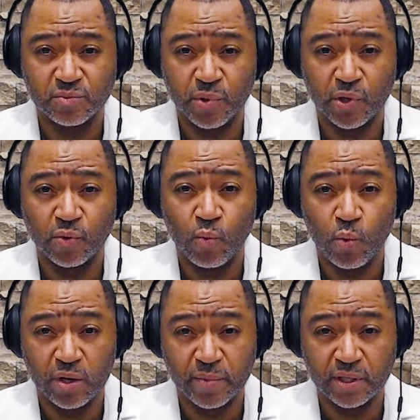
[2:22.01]
but
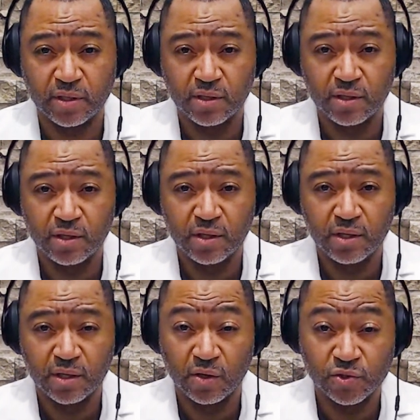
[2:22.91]
women
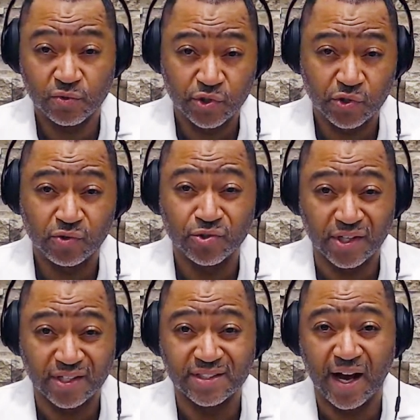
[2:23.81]
and also children
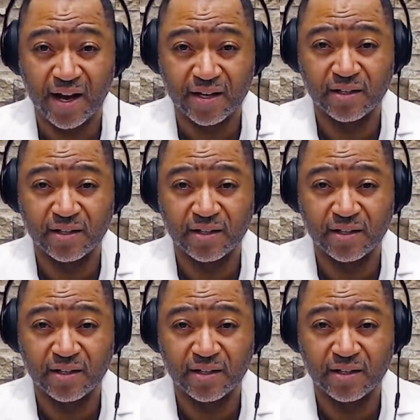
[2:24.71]
are dying.